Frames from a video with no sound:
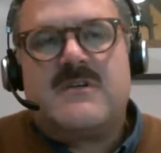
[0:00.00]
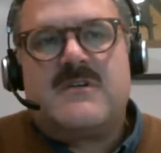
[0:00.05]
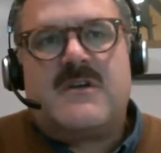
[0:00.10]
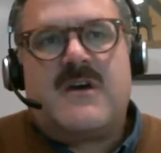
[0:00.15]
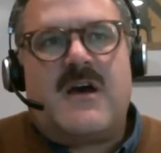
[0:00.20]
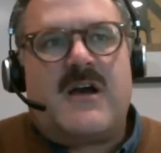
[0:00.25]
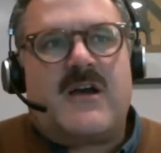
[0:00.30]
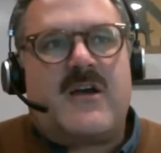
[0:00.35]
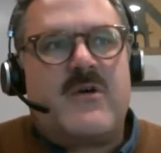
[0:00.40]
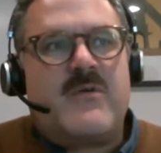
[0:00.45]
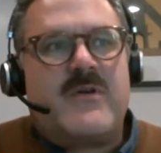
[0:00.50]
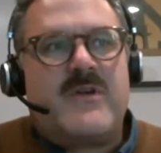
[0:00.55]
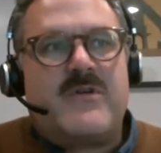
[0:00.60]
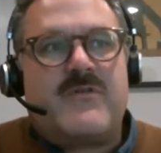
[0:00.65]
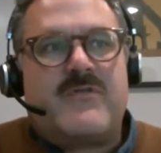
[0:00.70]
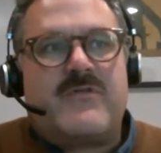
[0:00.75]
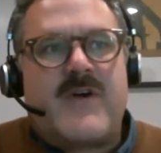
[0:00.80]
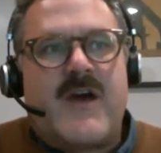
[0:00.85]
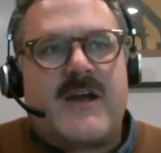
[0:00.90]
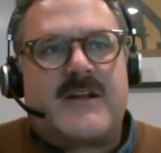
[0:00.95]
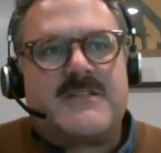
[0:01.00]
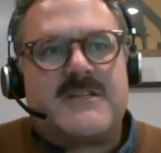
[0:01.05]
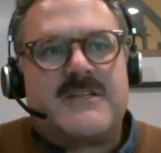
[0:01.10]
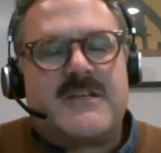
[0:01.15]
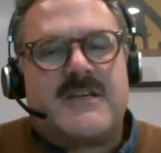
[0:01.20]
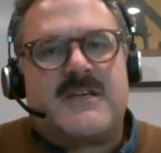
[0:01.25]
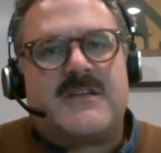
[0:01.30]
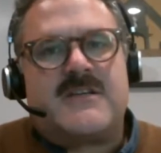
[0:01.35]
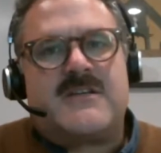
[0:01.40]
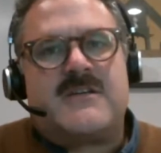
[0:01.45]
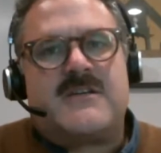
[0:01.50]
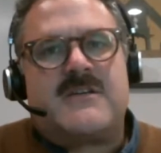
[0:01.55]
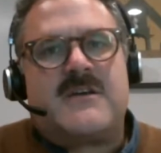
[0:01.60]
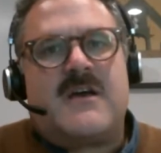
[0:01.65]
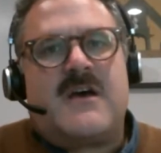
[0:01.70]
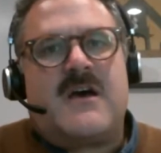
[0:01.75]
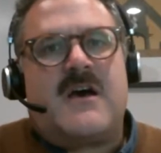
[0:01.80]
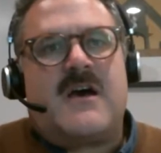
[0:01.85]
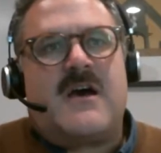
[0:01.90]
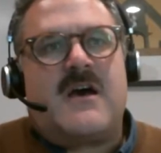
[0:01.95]
effect in
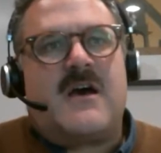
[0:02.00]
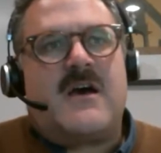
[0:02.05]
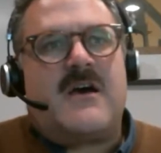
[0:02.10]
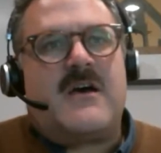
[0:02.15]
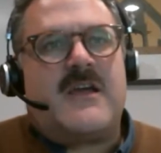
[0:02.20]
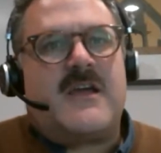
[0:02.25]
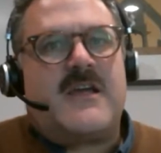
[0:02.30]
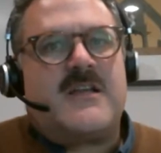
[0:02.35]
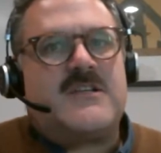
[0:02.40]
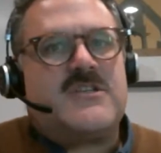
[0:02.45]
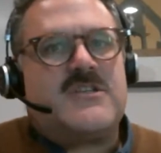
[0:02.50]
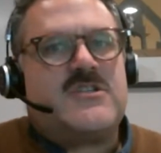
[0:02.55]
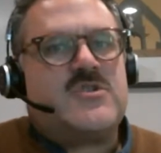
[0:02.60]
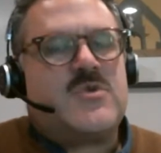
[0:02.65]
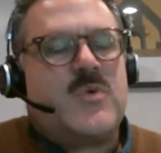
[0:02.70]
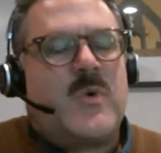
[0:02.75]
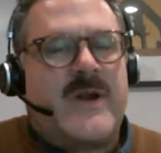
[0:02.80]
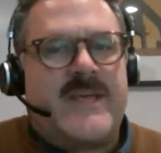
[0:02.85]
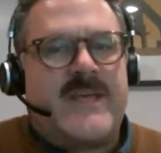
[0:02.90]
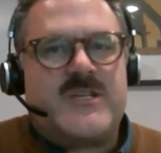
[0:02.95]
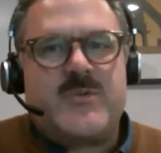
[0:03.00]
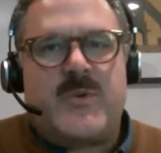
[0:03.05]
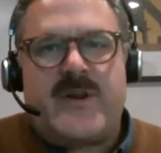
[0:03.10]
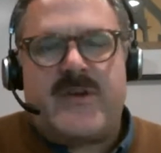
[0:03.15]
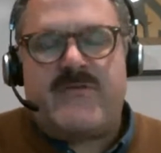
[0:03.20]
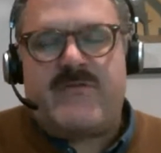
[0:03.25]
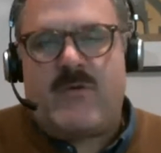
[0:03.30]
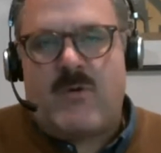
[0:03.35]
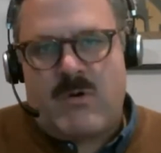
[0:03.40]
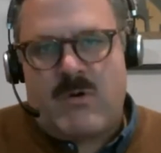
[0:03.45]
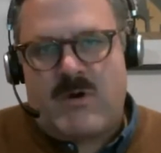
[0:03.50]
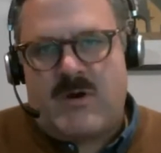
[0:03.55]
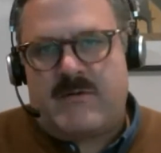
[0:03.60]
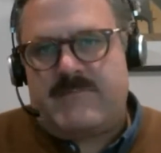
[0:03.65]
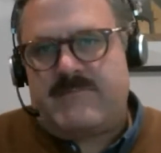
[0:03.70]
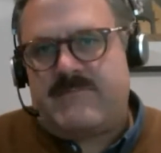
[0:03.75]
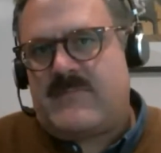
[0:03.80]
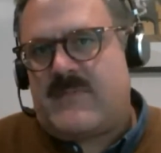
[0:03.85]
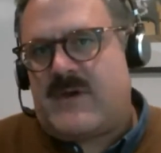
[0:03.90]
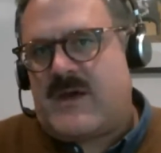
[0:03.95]
2024,
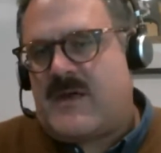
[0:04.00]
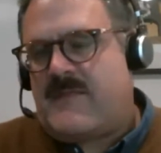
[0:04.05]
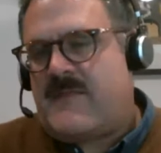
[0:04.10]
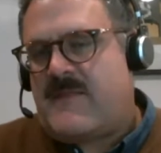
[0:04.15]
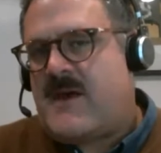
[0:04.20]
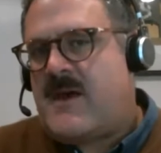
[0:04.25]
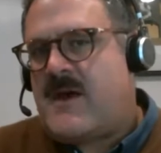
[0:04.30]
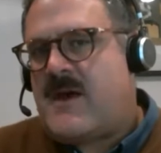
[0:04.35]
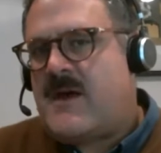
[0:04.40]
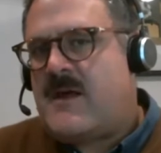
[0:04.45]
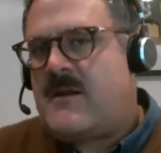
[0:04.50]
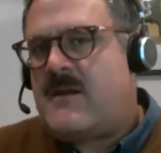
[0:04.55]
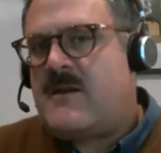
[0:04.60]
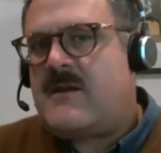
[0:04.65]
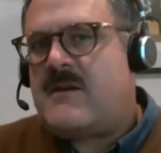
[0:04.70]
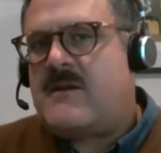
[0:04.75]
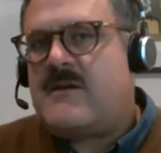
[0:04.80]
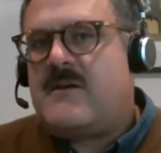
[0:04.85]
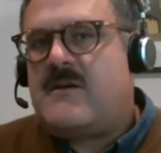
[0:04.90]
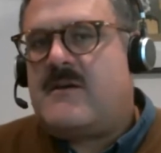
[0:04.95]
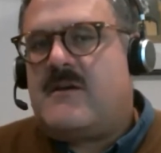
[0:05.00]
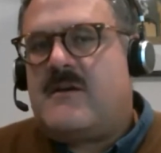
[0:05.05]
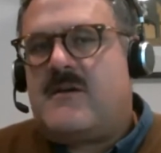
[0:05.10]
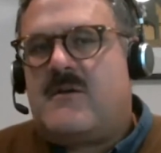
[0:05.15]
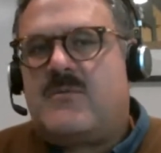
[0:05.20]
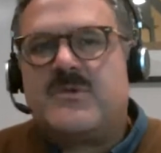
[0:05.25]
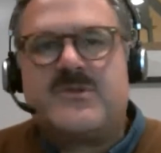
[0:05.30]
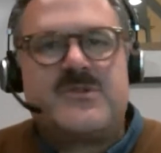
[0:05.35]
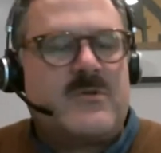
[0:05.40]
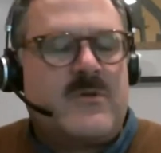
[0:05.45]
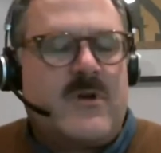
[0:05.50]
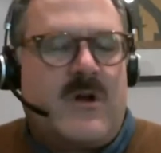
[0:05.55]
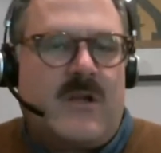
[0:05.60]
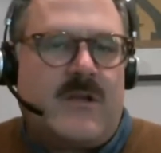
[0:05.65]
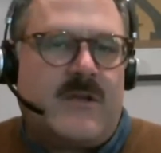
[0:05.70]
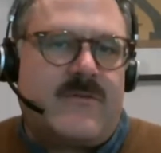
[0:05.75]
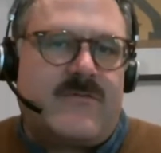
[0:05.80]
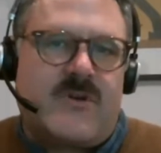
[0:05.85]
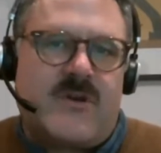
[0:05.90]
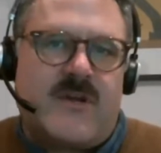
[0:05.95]
and then we'll do it all
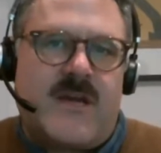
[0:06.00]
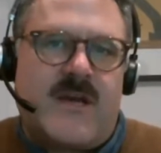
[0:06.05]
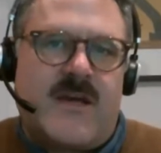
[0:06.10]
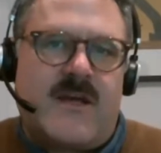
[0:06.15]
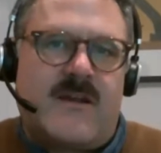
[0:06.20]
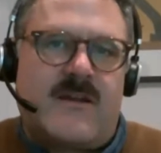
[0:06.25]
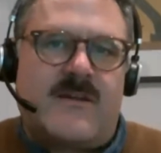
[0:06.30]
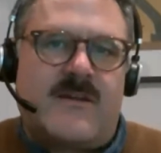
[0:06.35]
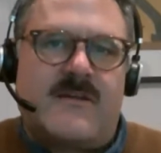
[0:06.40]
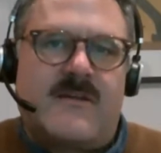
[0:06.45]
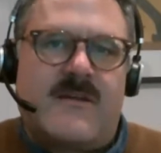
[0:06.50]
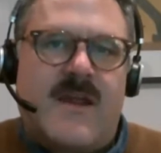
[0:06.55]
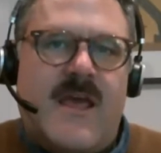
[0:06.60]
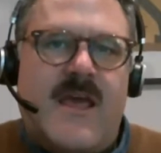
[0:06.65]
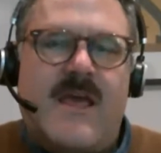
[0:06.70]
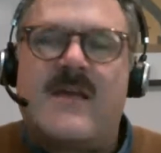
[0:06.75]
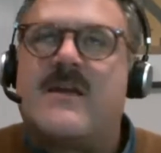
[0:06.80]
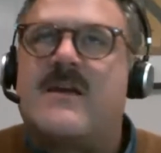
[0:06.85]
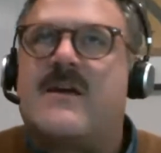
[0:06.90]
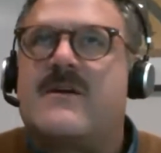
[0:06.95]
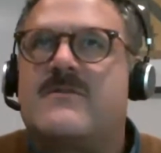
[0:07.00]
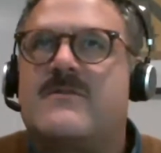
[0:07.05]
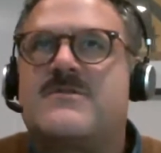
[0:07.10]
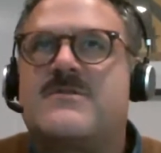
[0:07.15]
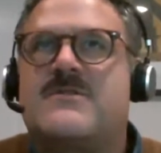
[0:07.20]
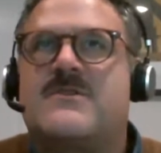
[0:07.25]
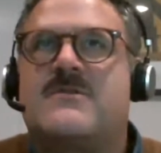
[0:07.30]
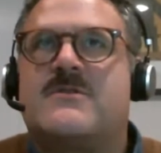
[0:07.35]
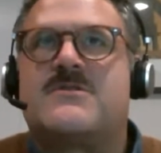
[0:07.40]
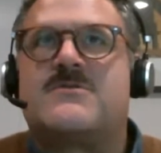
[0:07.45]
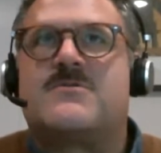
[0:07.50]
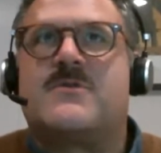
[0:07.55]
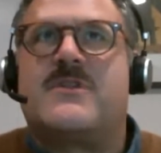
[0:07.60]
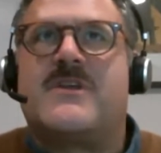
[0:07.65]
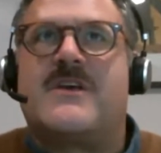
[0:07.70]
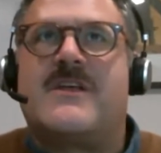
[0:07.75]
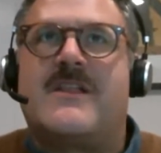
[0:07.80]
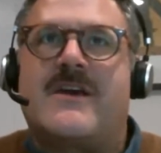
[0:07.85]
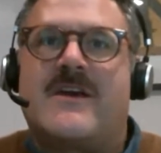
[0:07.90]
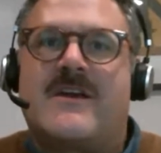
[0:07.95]
over again in 8 years. So it's
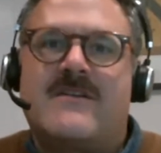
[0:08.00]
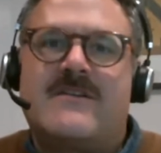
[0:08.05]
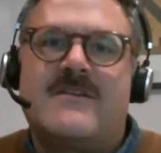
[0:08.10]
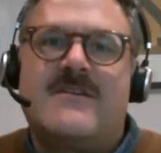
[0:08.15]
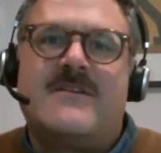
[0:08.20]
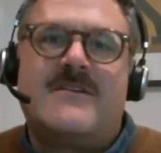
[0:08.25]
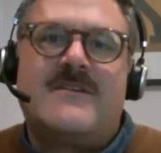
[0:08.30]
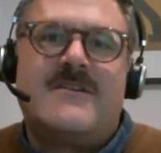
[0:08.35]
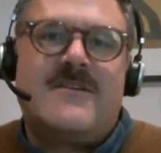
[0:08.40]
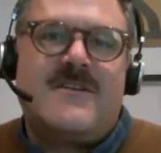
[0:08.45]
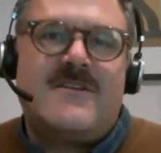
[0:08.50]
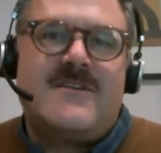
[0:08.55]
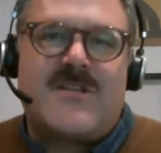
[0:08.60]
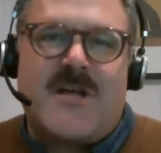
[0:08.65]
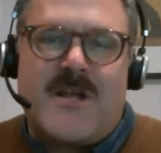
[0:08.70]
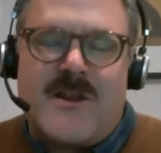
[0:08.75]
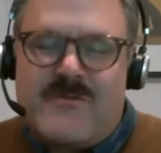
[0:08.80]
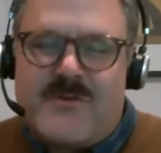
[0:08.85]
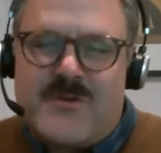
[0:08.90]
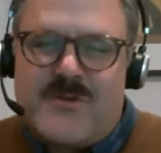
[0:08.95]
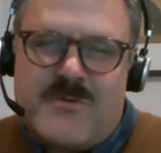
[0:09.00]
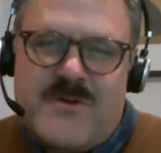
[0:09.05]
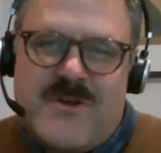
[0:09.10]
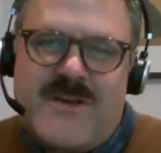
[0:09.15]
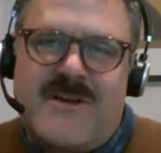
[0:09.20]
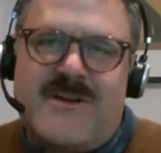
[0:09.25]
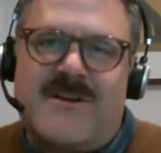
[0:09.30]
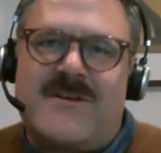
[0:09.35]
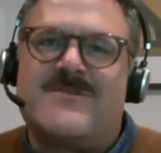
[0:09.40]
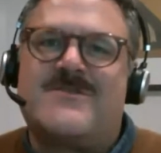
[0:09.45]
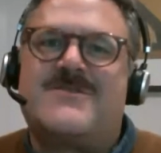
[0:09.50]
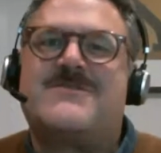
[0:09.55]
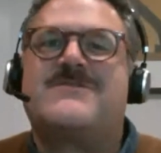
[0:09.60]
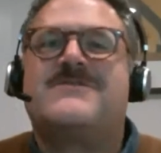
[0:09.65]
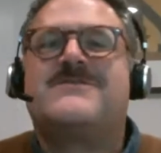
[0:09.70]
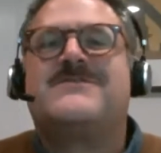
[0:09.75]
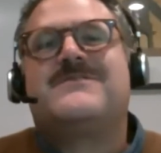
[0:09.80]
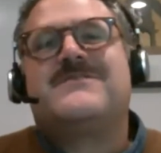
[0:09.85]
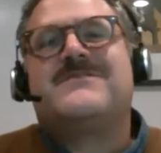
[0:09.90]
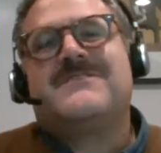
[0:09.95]
really like study for 3 years.
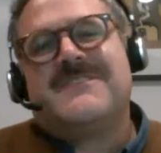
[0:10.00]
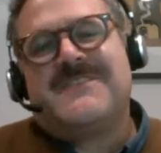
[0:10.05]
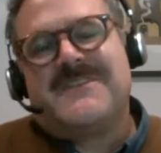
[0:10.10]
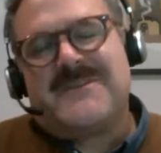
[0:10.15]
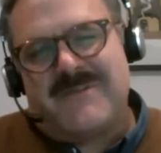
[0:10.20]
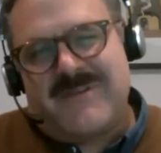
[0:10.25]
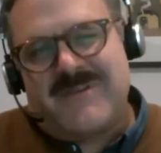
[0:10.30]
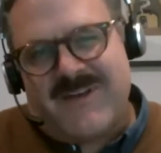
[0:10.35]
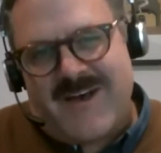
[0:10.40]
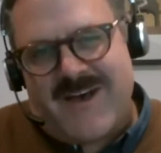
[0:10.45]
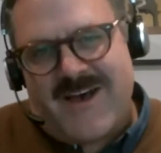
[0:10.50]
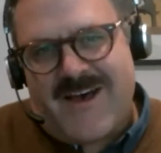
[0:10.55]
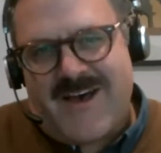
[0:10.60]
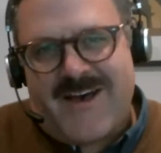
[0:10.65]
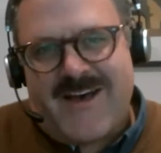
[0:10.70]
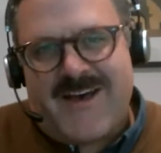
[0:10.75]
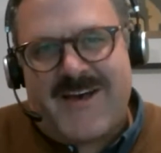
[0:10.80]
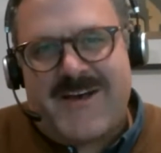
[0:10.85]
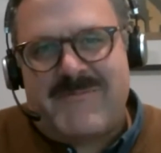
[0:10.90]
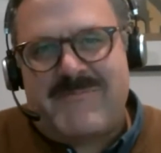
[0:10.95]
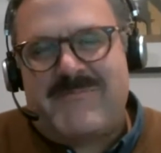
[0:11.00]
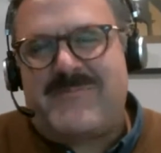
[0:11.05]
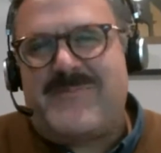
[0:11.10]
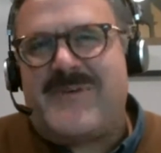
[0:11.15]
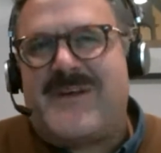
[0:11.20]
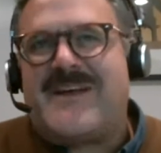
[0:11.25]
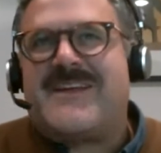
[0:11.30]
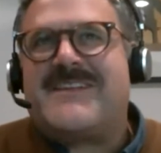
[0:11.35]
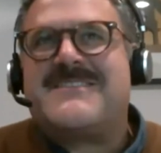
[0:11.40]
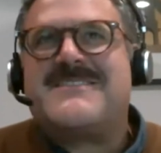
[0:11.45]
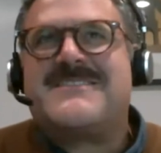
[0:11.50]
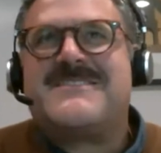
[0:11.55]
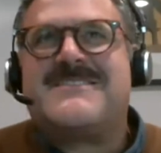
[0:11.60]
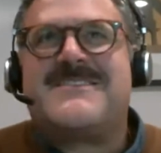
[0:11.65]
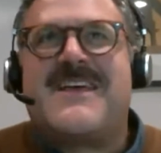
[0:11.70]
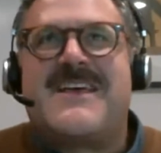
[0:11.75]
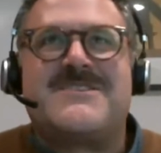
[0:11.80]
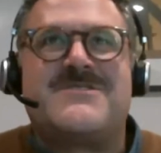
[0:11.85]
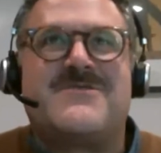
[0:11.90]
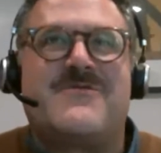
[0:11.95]
It
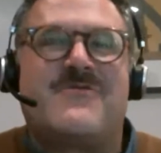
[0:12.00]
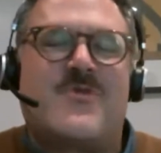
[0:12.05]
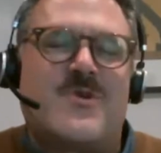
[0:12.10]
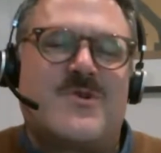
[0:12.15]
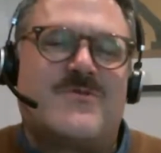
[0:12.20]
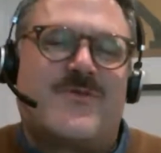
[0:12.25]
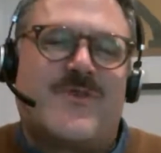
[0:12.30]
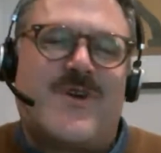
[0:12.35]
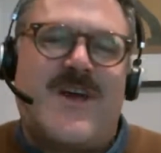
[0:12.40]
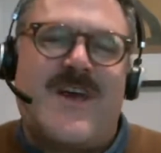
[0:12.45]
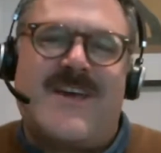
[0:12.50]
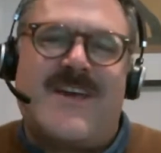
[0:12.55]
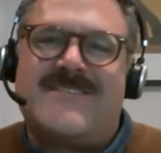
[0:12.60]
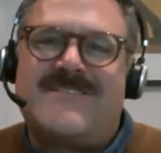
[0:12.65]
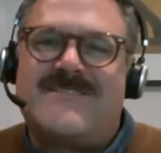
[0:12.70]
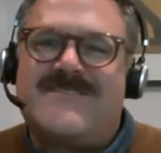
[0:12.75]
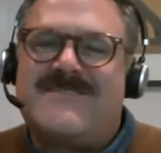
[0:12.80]
stays in force for 8.